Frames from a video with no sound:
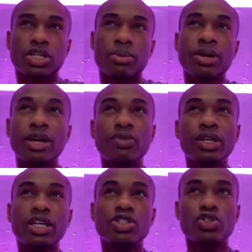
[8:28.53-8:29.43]
I'm not
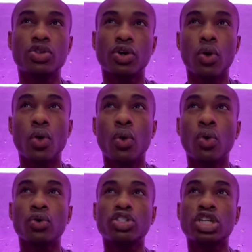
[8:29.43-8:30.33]
really into the
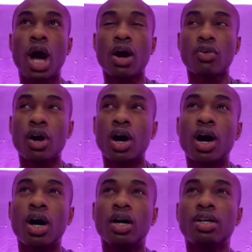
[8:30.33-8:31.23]
whole
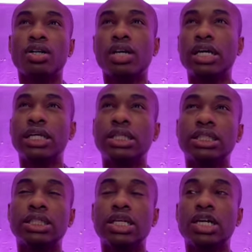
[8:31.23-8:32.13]
chakra and
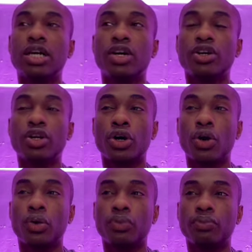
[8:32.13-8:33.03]
you
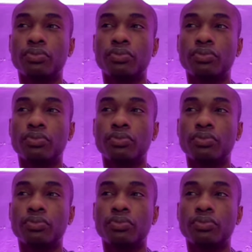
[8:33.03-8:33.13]
know